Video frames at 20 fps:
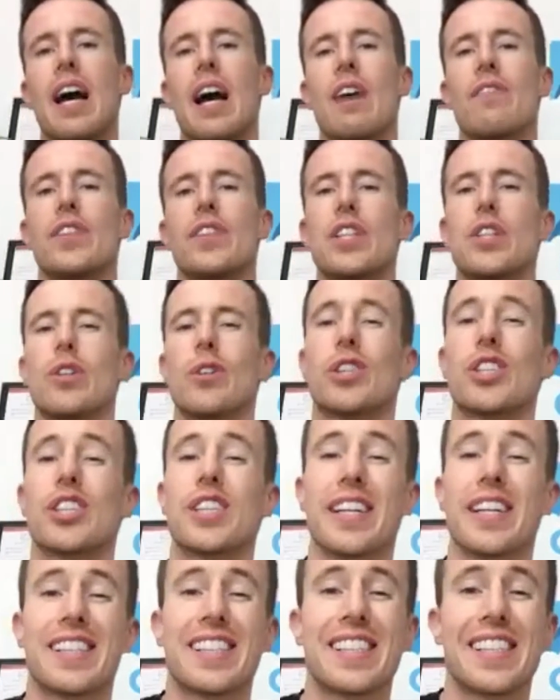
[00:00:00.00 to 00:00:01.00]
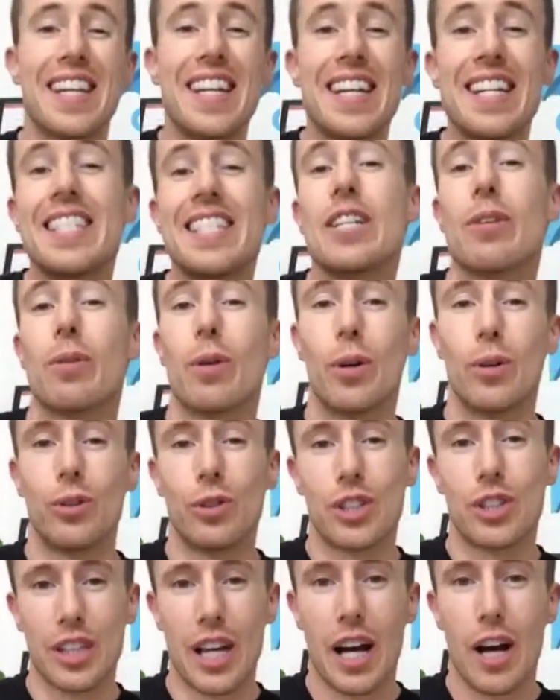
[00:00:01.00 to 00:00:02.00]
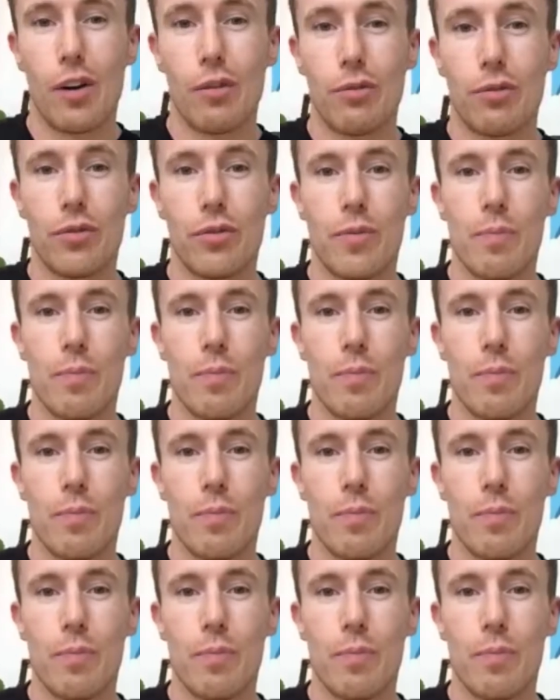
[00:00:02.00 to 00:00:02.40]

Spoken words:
and visit your 16-year-old self,